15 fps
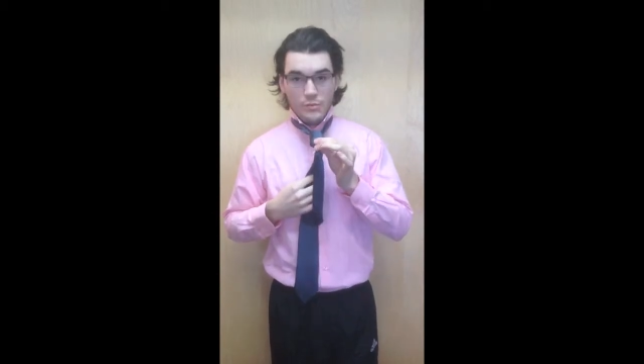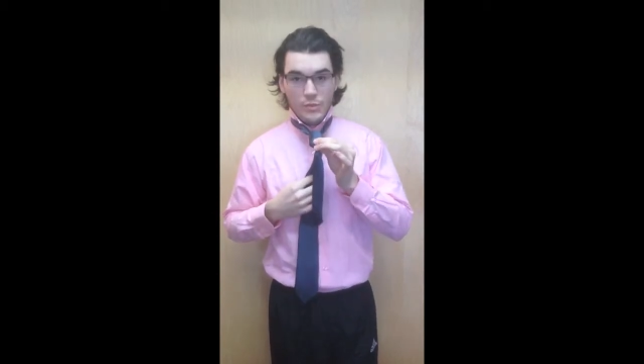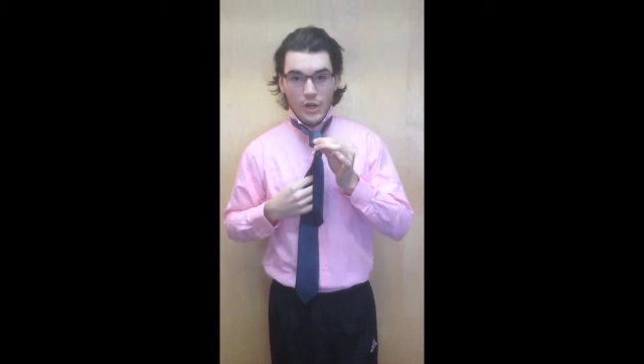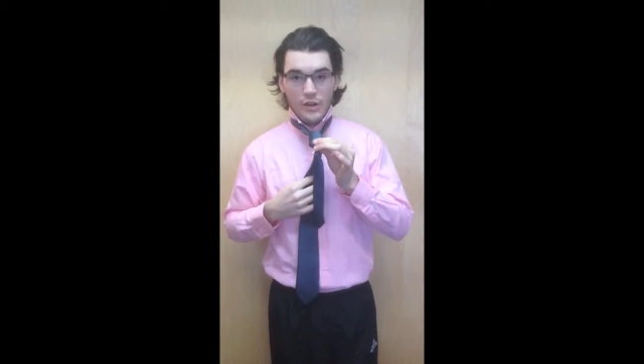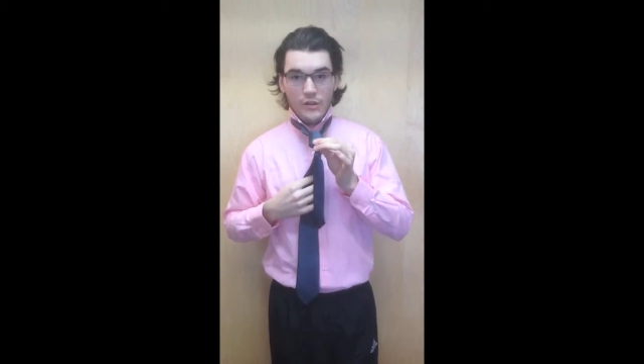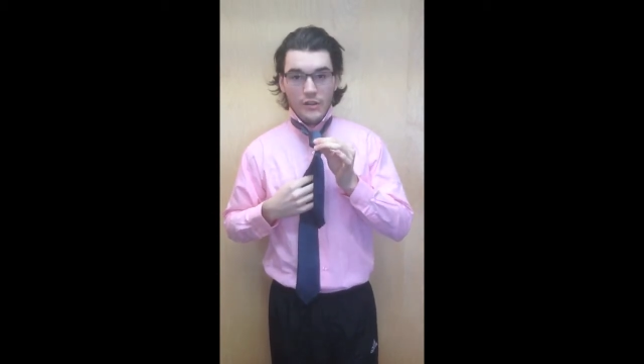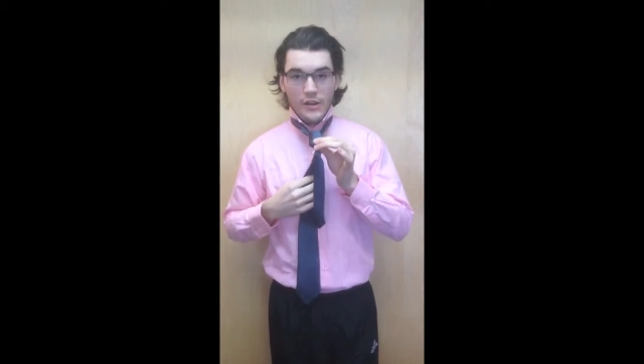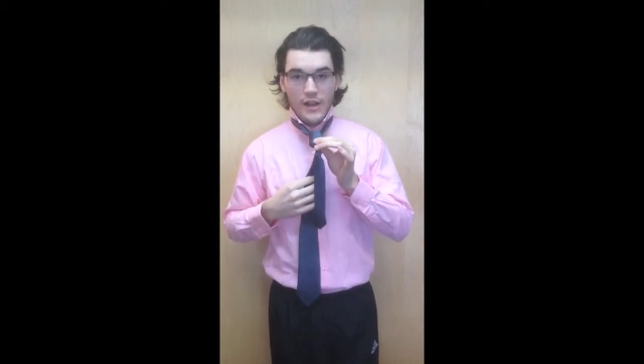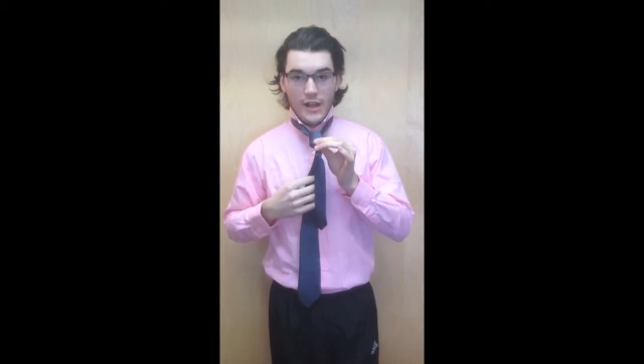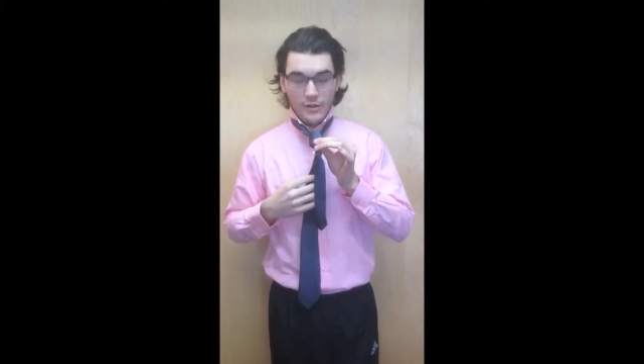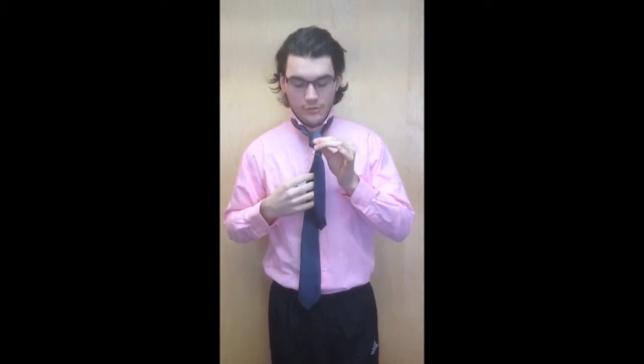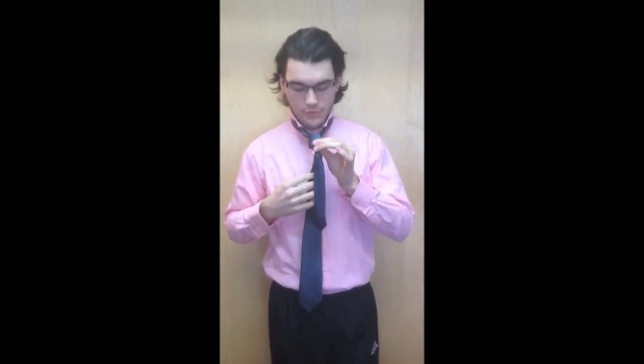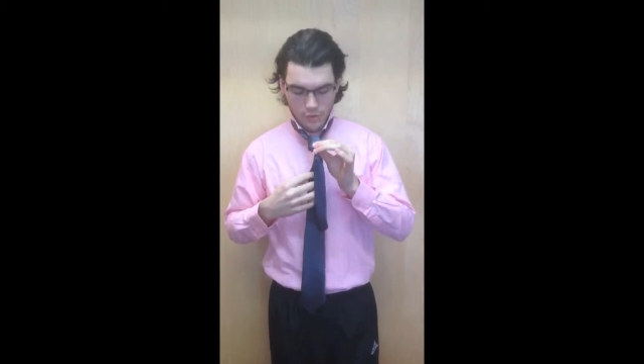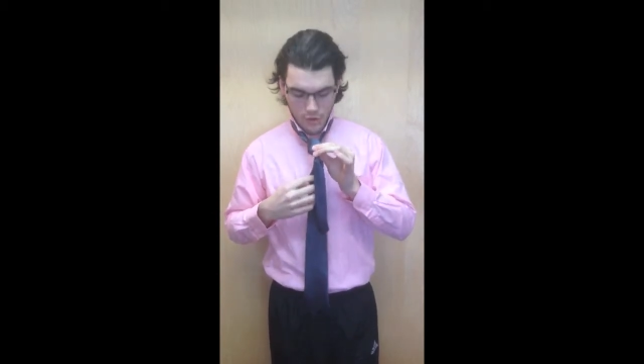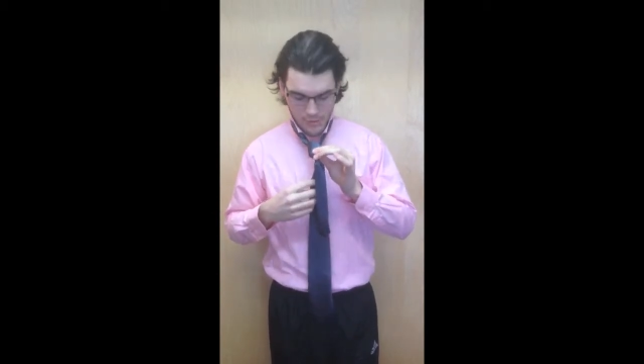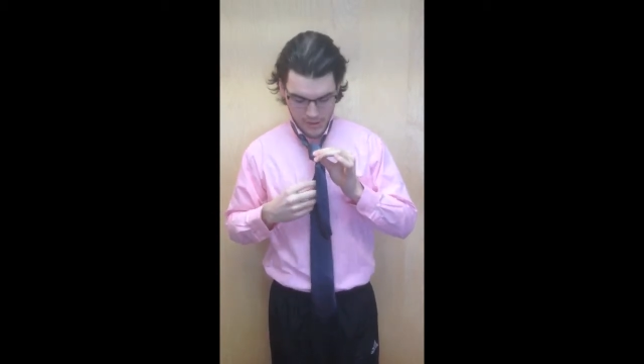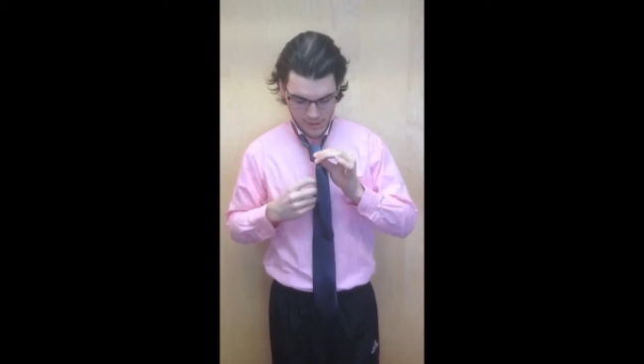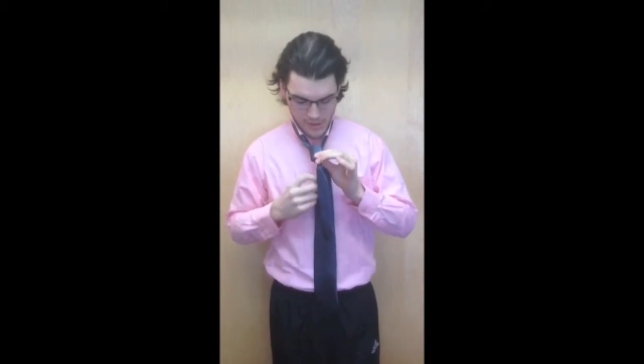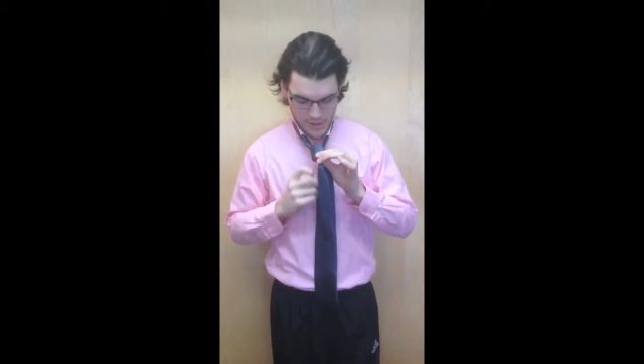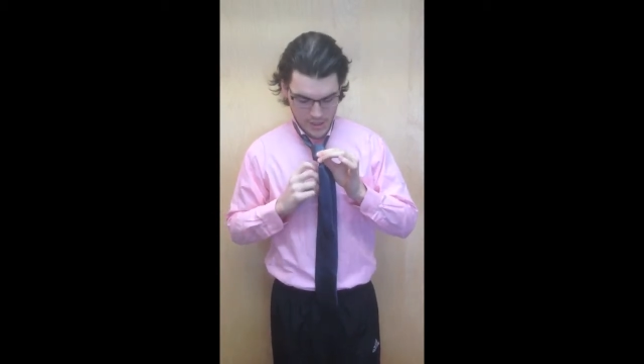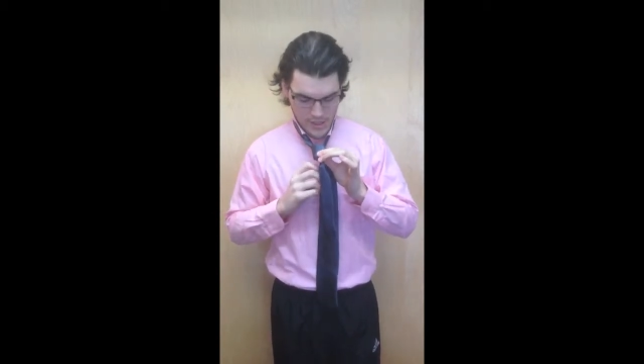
part of the neck forming.